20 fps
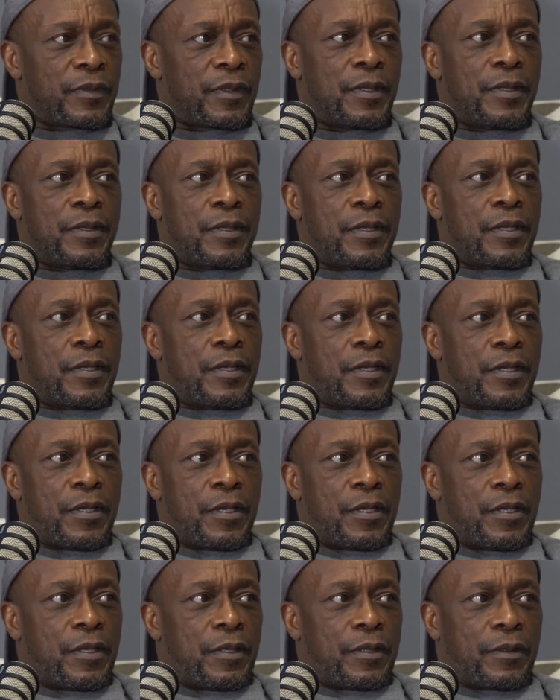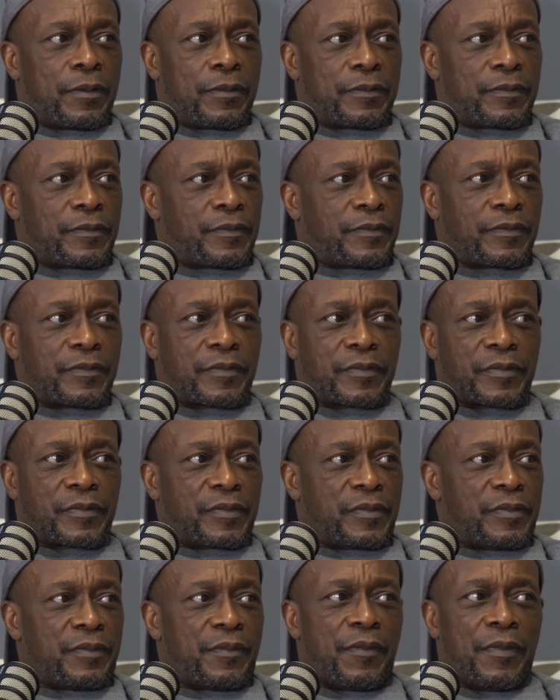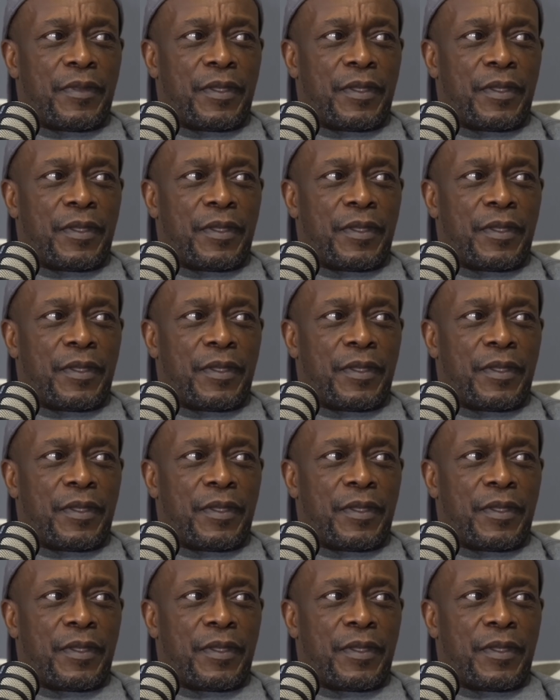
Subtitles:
Yeah, so you were eating these glazed donuts and